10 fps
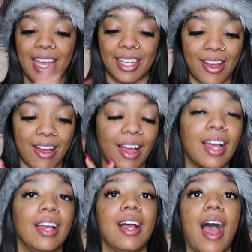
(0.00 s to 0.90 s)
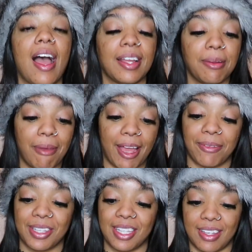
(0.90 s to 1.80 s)
And y'all, I am back
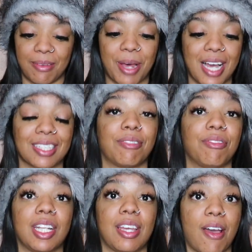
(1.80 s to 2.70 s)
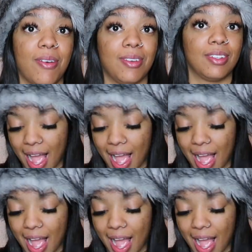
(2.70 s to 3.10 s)
with an unboxing video.